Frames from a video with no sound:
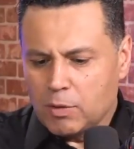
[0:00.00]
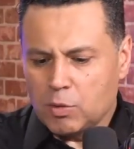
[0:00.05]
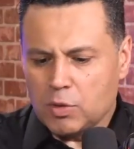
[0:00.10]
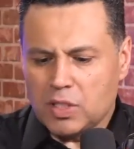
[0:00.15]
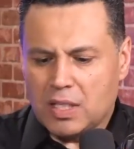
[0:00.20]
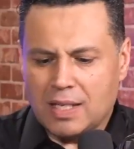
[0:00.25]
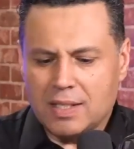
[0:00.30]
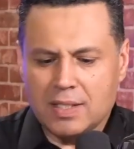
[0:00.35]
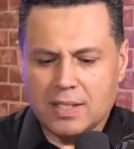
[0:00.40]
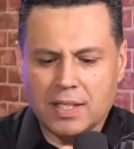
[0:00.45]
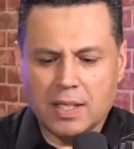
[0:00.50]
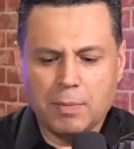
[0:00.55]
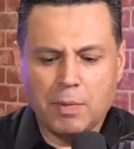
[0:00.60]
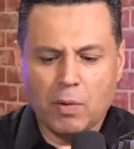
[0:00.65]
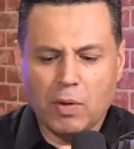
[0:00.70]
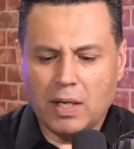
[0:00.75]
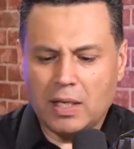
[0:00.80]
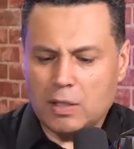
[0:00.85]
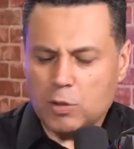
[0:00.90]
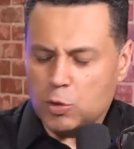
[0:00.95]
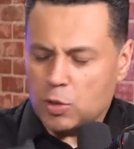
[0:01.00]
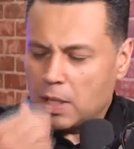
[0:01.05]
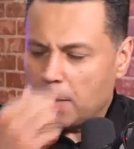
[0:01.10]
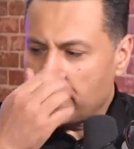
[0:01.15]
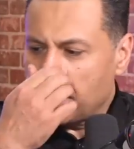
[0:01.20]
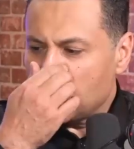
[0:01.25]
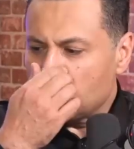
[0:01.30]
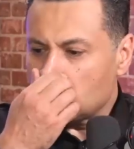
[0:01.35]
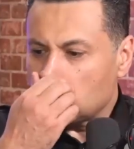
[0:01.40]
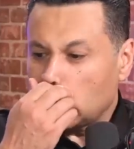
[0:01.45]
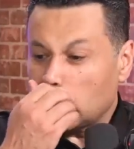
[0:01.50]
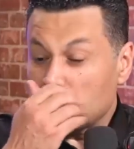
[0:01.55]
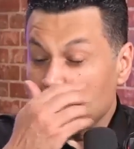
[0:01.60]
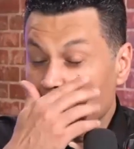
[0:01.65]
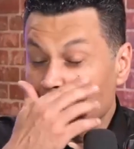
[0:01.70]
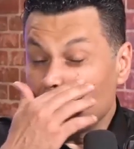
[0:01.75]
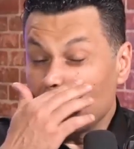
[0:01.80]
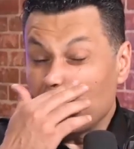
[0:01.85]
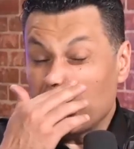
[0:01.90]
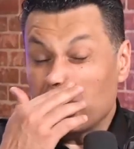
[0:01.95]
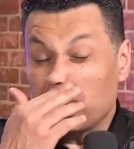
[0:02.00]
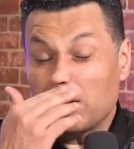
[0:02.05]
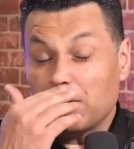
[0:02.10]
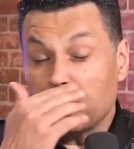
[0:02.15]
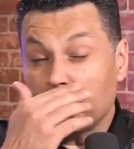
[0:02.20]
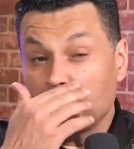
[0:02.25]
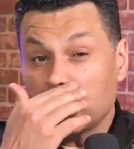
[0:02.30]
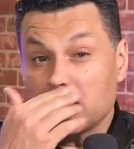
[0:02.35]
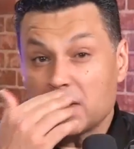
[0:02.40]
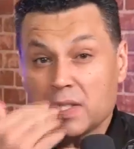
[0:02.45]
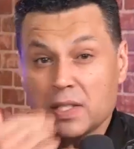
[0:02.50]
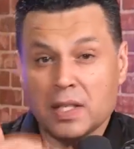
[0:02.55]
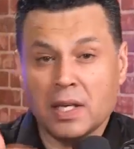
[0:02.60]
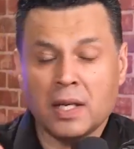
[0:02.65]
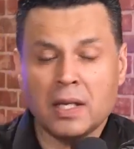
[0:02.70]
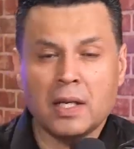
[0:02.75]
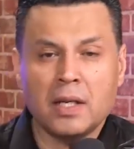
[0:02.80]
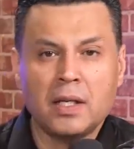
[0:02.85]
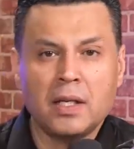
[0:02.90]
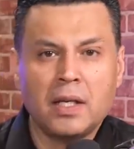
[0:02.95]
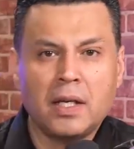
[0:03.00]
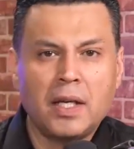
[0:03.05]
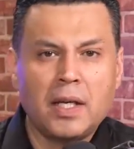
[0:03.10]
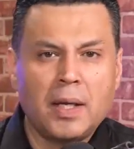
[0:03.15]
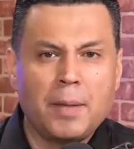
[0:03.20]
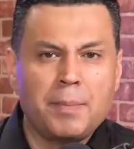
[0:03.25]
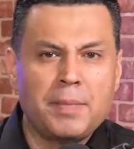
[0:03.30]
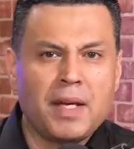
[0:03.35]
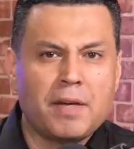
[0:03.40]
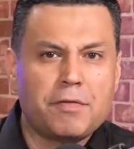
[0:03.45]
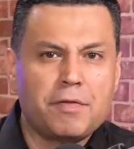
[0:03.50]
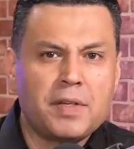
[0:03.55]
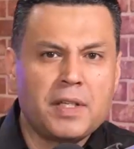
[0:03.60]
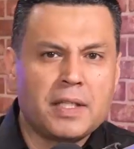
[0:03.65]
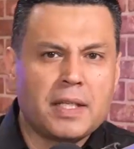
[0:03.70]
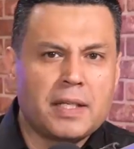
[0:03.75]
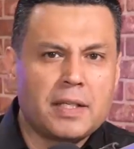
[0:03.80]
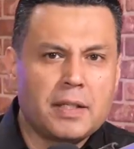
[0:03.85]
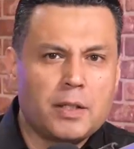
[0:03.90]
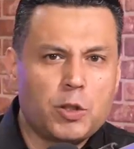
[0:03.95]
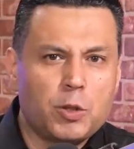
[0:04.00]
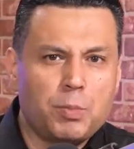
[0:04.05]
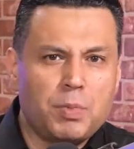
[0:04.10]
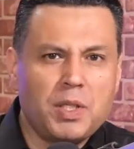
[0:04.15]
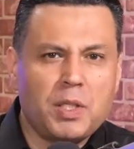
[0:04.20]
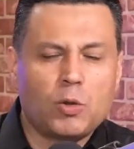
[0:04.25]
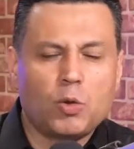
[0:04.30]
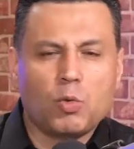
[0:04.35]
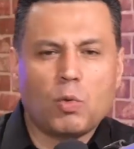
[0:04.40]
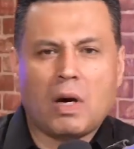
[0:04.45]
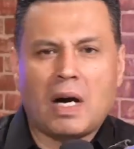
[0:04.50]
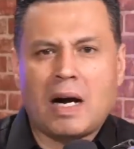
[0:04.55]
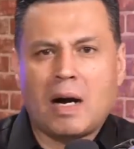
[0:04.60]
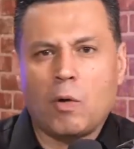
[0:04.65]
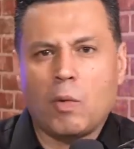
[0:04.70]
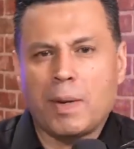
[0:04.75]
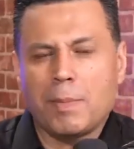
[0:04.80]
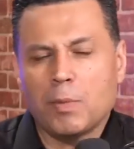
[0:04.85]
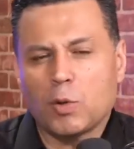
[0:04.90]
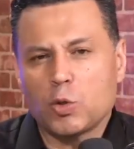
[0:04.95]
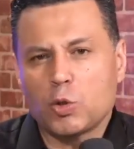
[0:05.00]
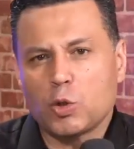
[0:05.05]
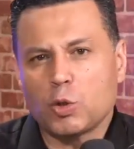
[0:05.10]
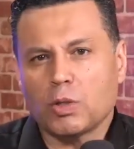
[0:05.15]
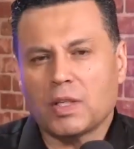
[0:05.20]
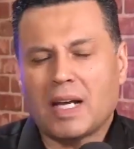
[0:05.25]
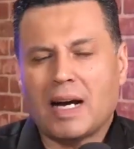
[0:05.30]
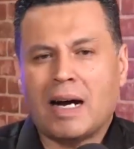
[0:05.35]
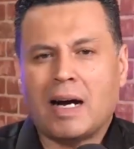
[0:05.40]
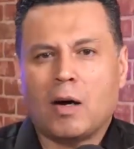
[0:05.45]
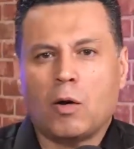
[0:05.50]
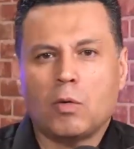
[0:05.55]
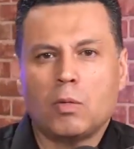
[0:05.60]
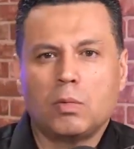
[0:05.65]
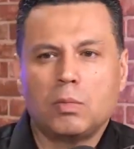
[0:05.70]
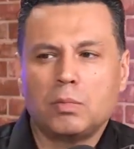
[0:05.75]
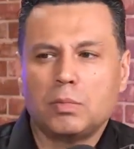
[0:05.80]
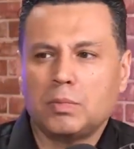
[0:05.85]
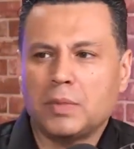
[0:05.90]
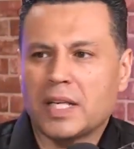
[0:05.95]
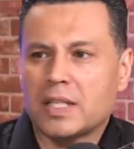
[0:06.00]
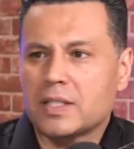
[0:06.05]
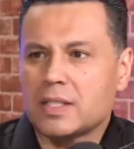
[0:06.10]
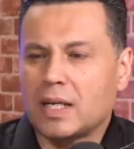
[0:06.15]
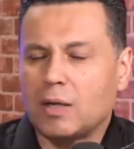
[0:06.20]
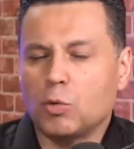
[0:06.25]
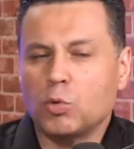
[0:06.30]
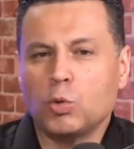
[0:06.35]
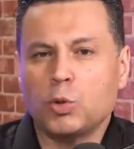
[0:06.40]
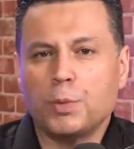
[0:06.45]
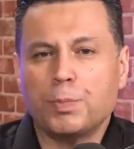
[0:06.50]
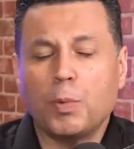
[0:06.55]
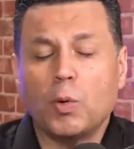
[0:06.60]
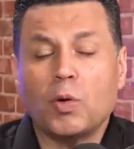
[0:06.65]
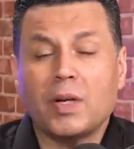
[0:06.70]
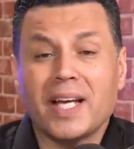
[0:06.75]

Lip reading: Why is my marriage like this? My relationship, my financial life, spiritual, emotional